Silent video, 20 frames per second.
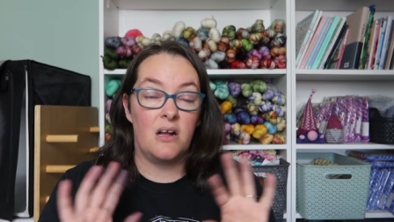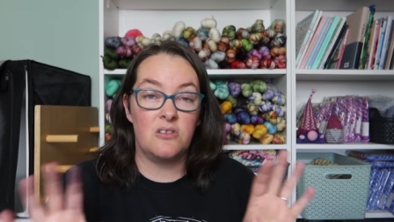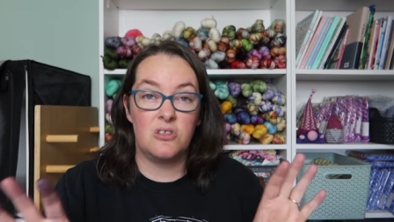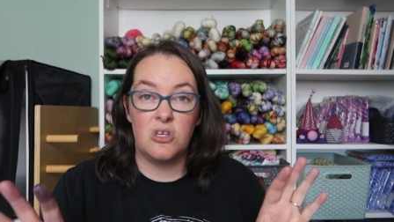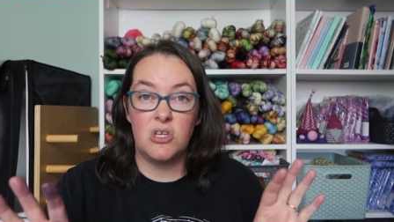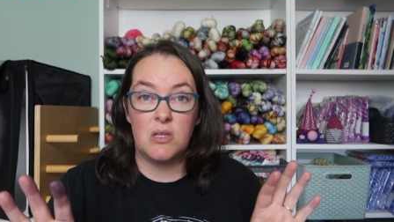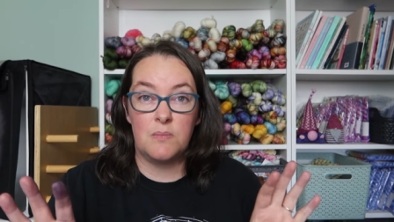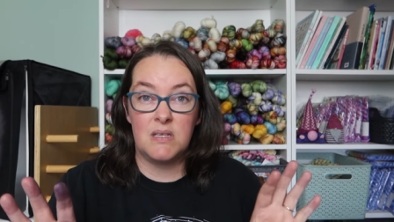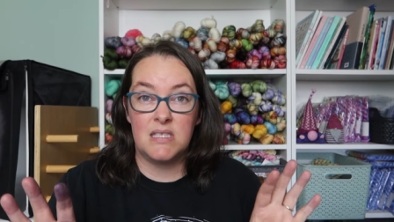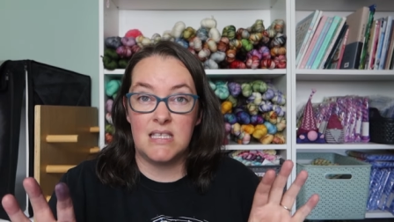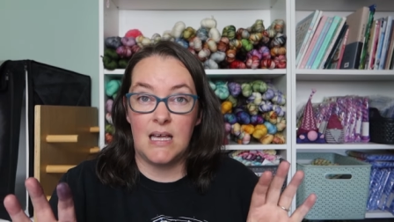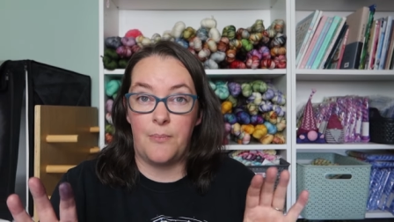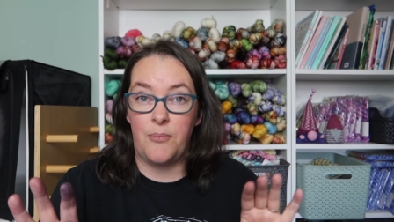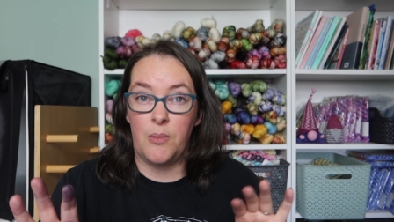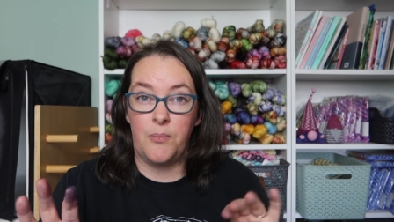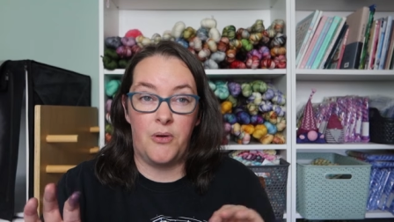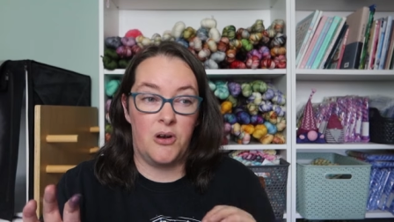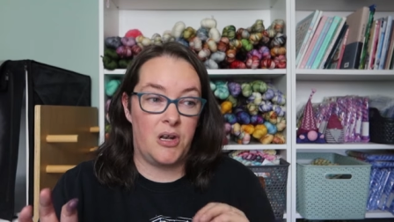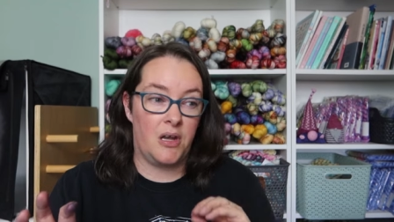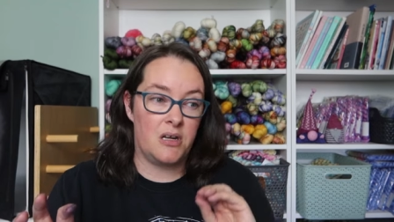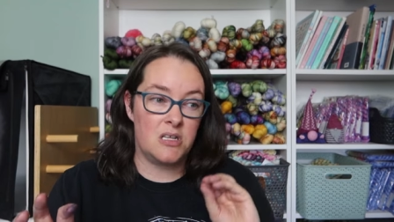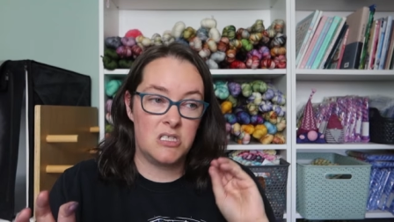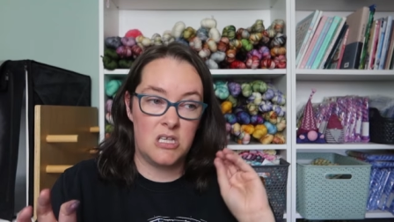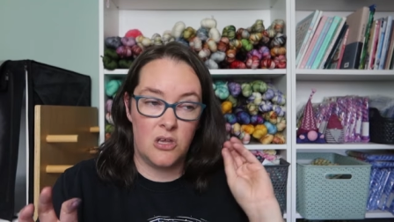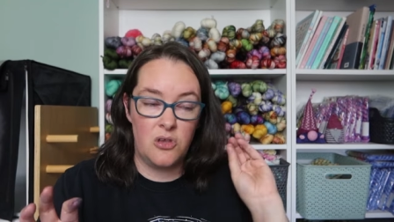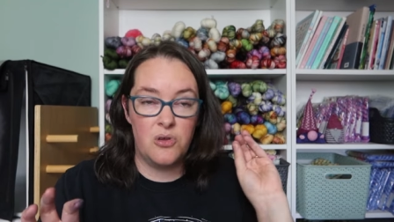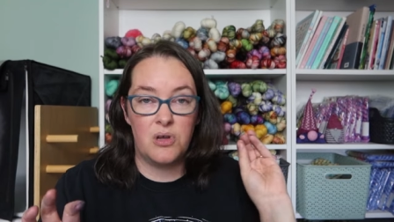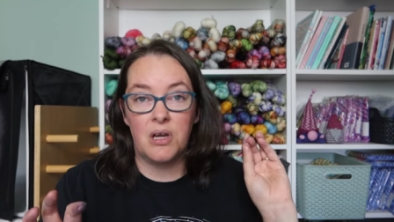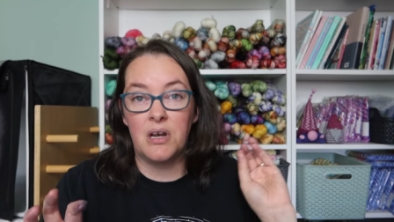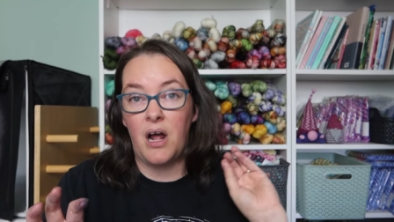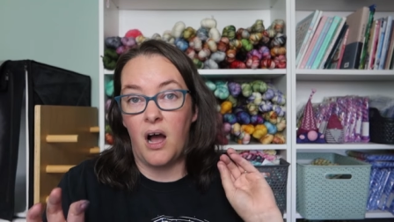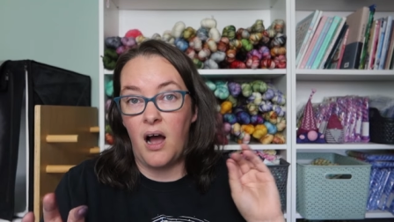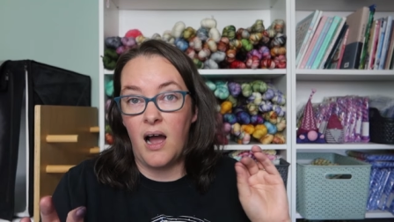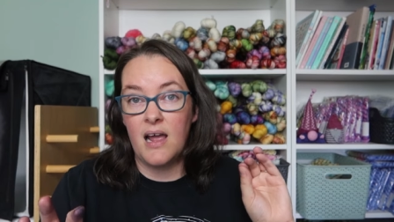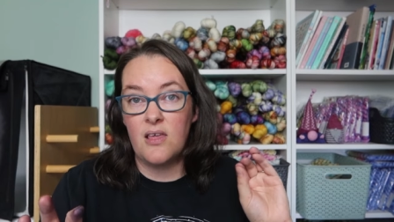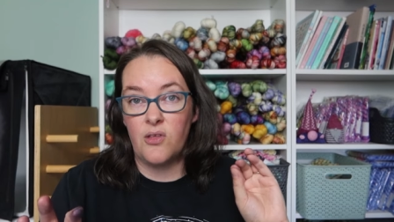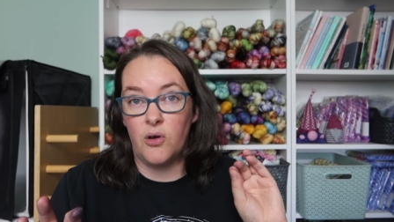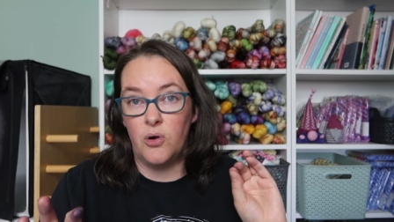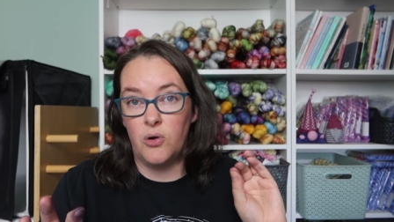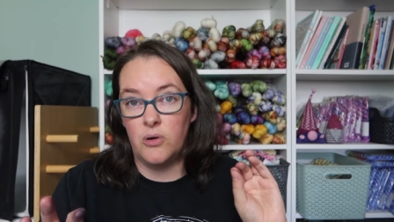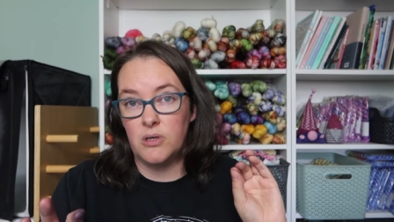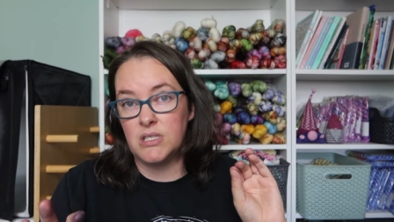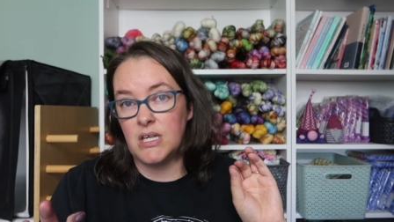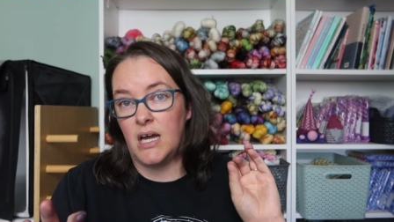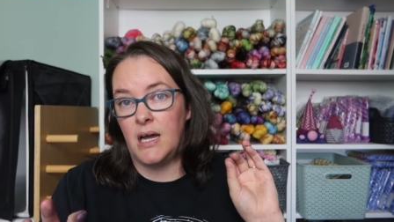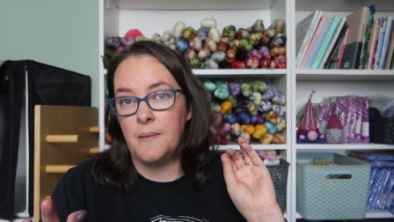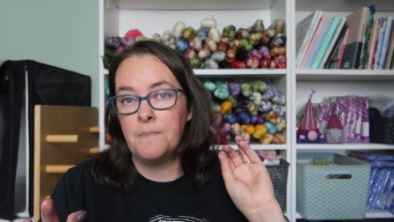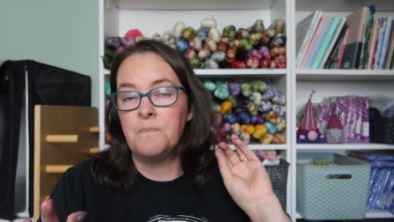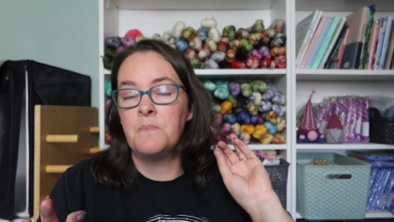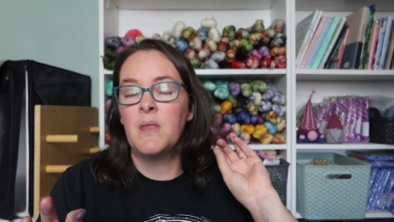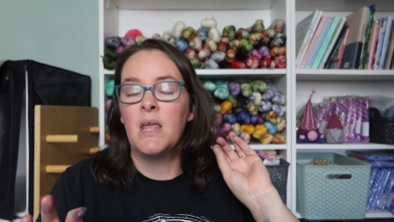I'll do them as separate products. So you can either order